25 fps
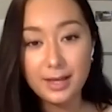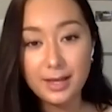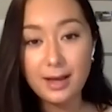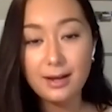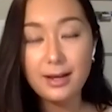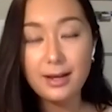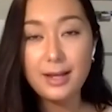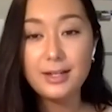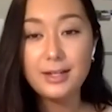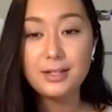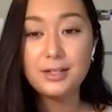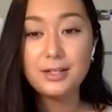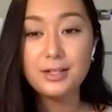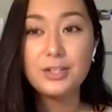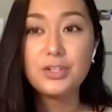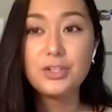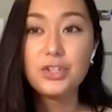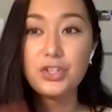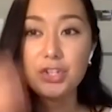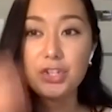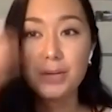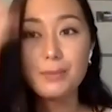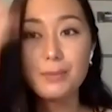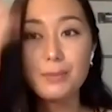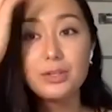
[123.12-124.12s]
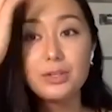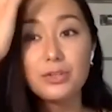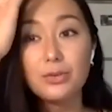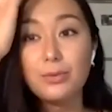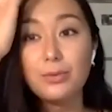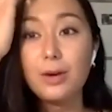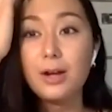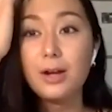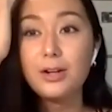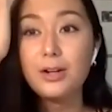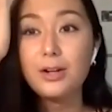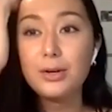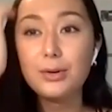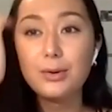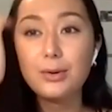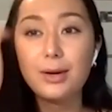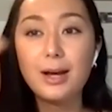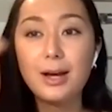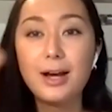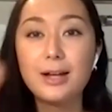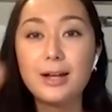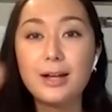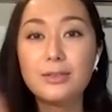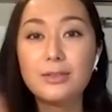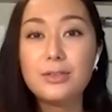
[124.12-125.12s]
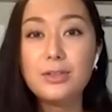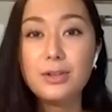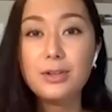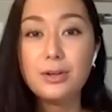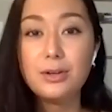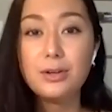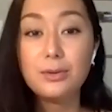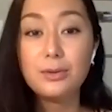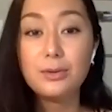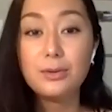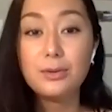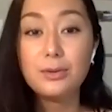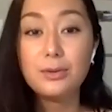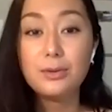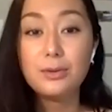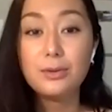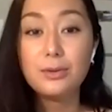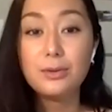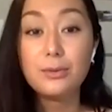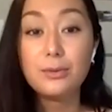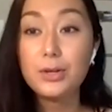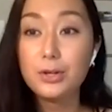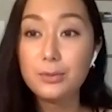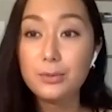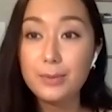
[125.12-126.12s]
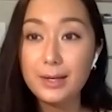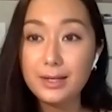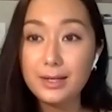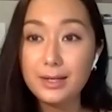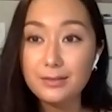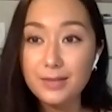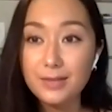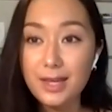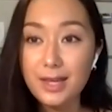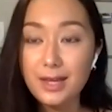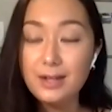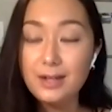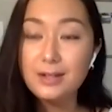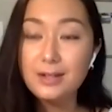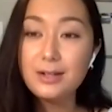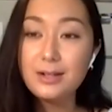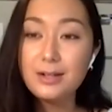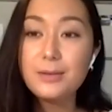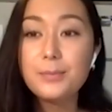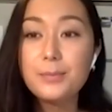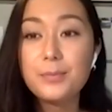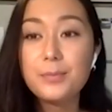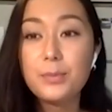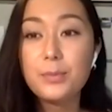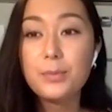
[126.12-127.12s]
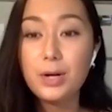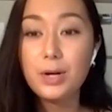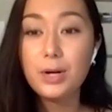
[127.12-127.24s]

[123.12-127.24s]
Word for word: that, I did an internship in Toronto at the Royal Bank of Canada,